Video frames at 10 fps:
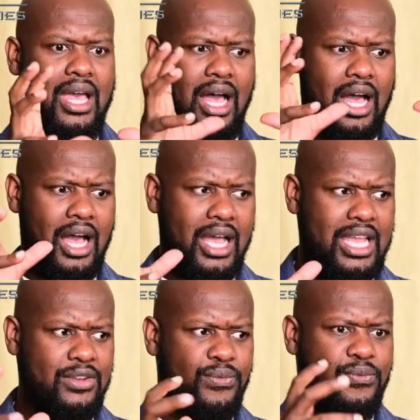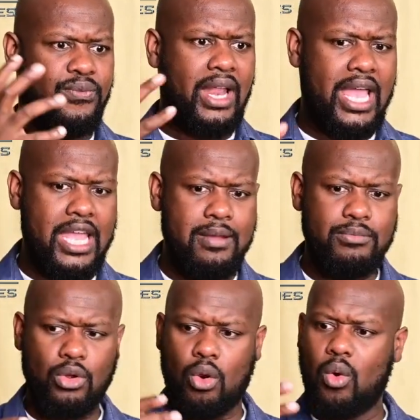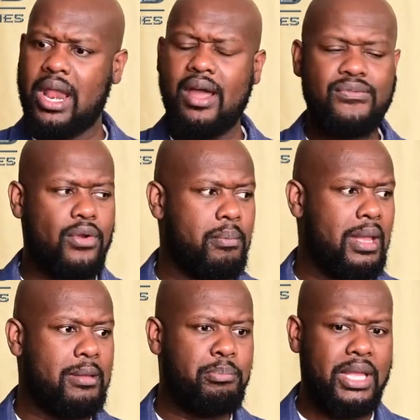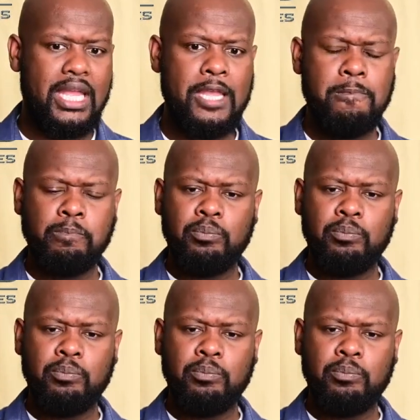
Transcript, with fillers: uh, inflamed or whatever it may be,